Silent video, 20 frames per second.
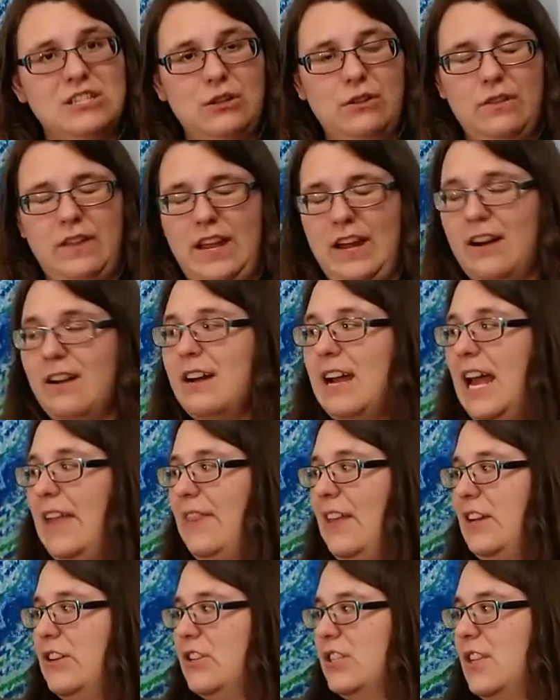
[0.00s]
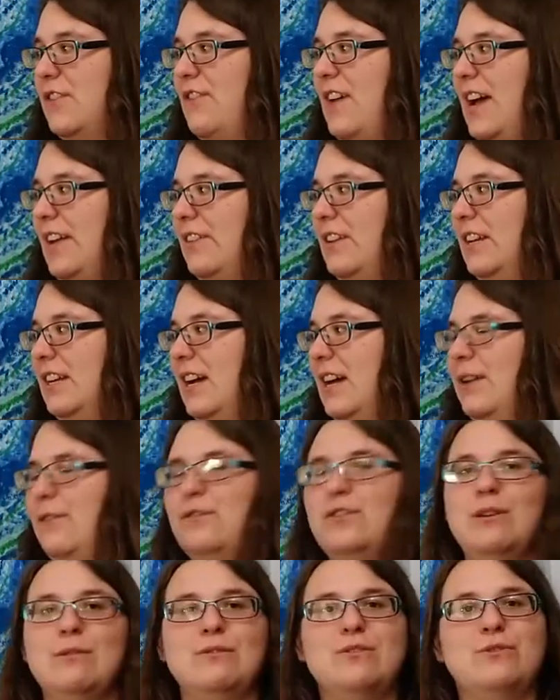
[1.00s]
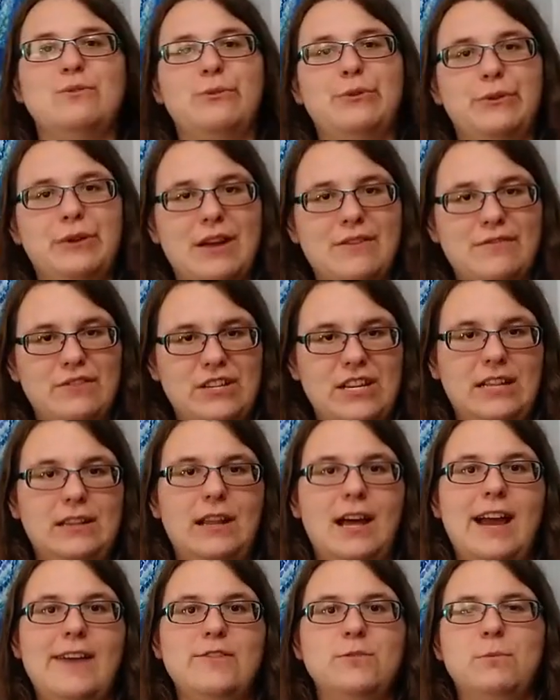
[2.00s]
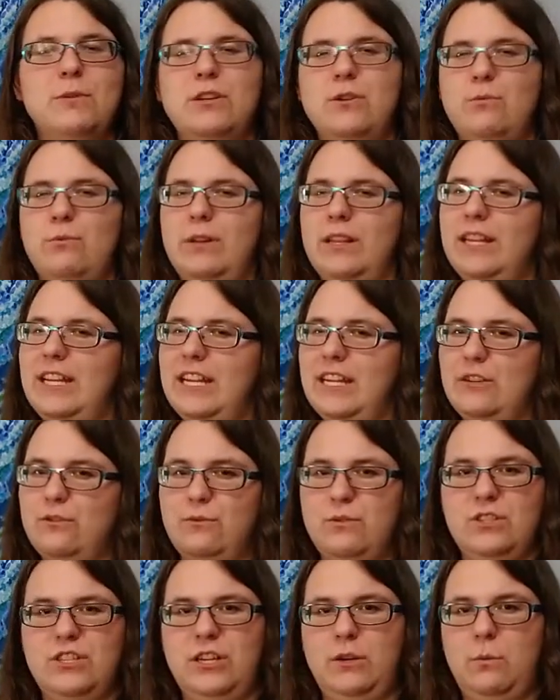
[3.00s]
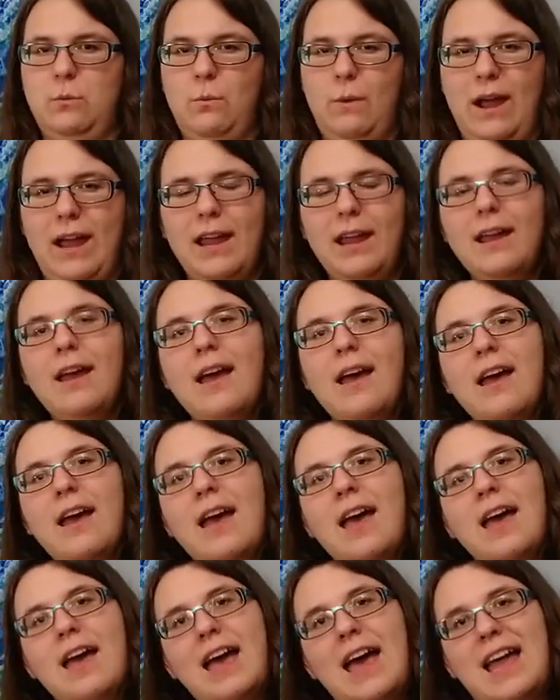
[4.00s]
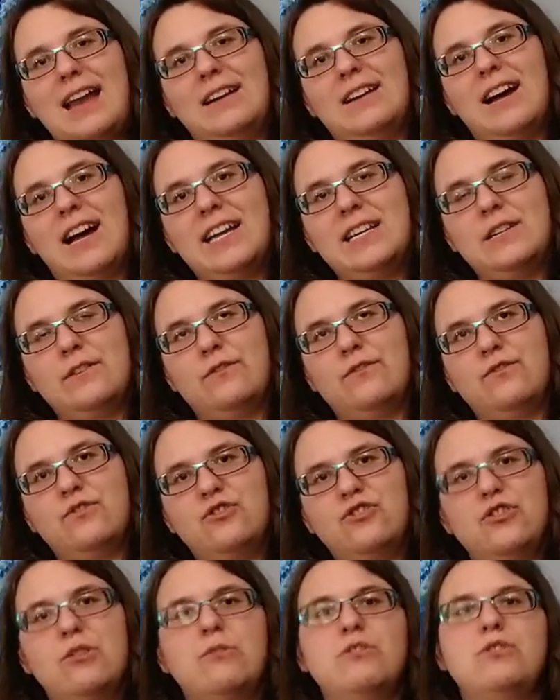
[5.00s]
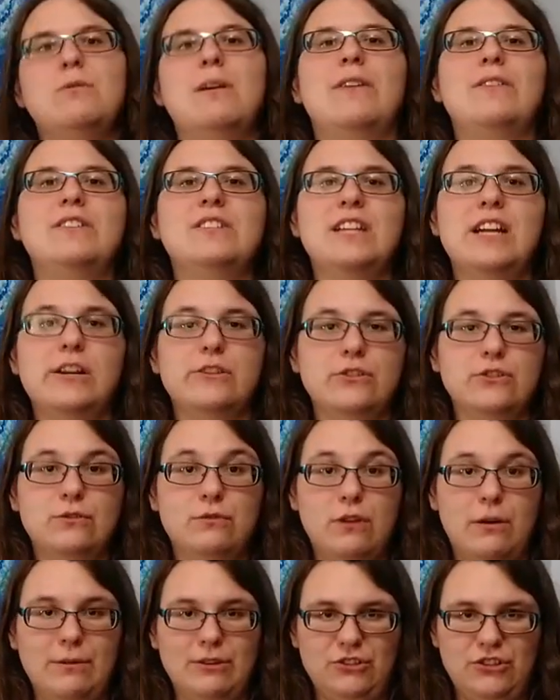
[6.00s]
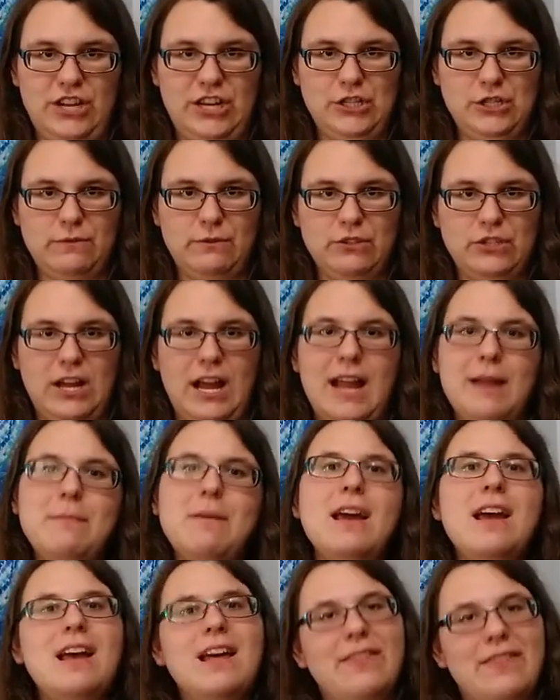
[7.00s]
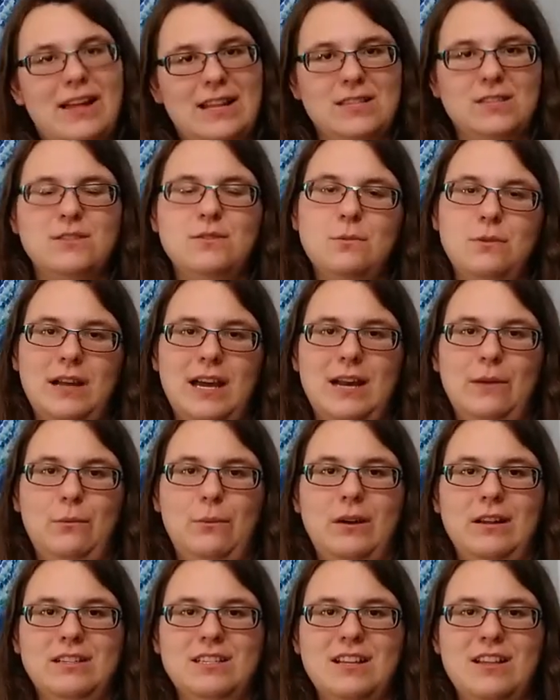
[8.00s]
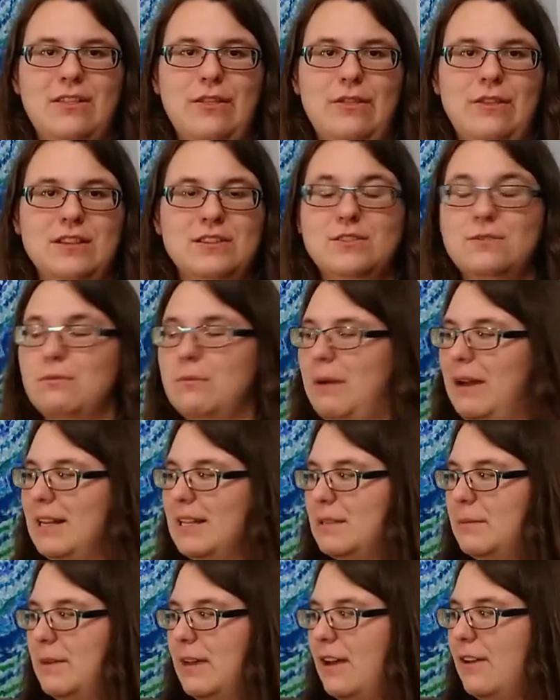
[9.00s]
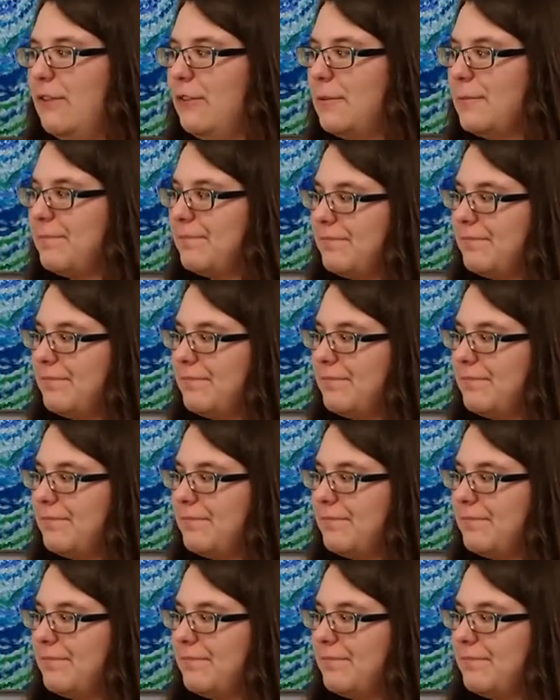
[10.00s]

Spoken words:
still there. And then just the fact that it kind of goes through their everyday lives, but in a really interesting way, and kind of shows you how these characters grow and change over time. That's kind of what this reminds me of.